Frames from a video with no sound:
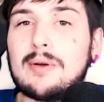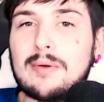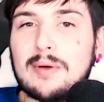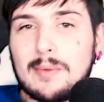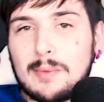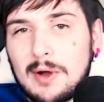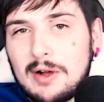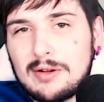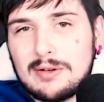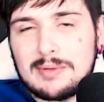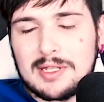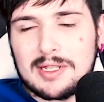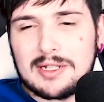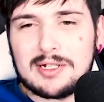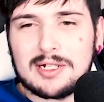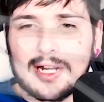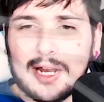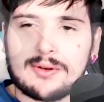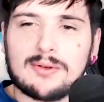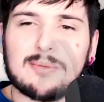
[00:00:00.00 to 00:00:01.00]
Welcome to the
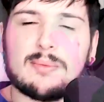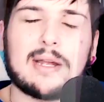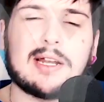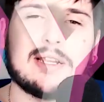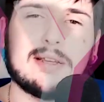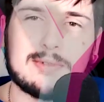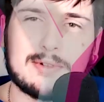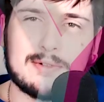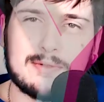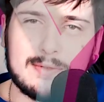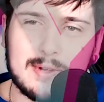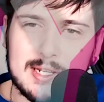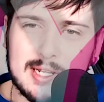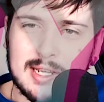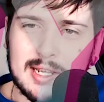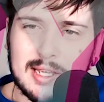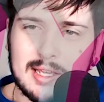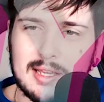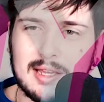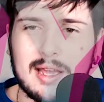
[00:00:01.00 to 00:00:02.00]
channel. My name's Phyzik.